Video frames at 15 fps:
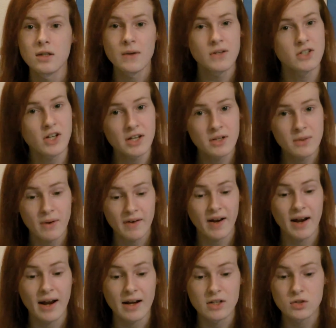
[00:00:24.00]
So in
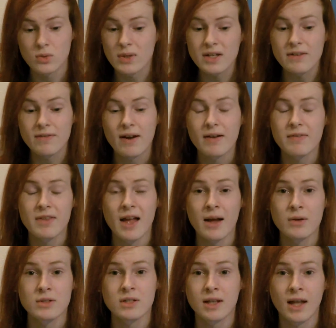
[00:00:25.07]
January I had twenty-five
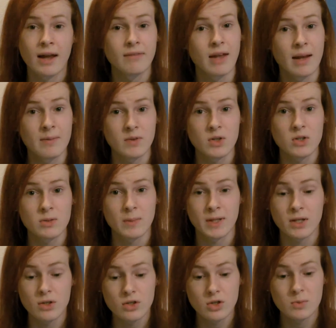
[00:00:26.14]
thousand lifetime views on
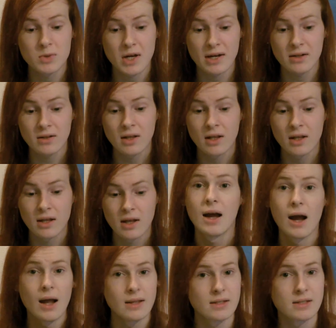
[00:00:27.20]
my YouTube channel.
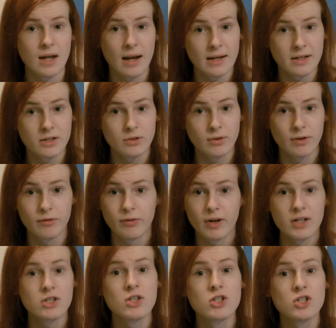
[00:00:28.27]
I decided to
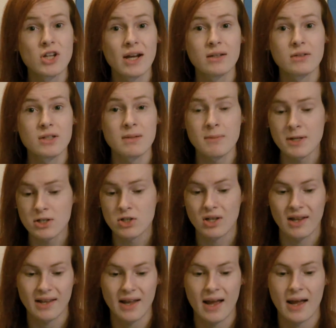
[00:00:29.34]
refresh the channel's
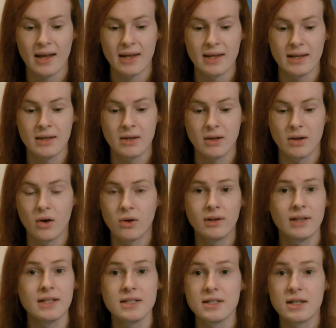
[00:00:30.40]
image, like I
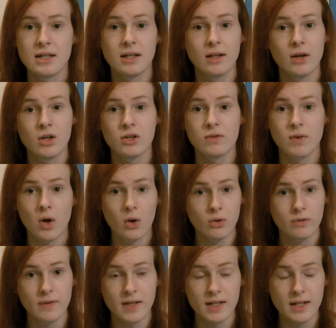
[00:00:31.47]
unlisted a load of
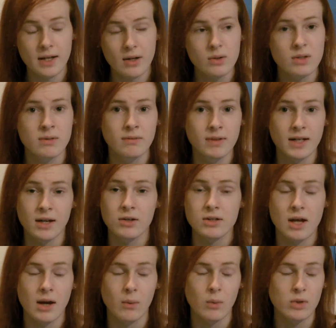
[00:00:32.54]
old videos and
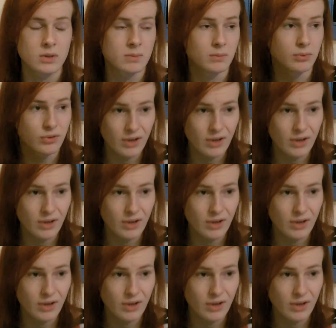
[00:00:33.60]
videos that I wasn't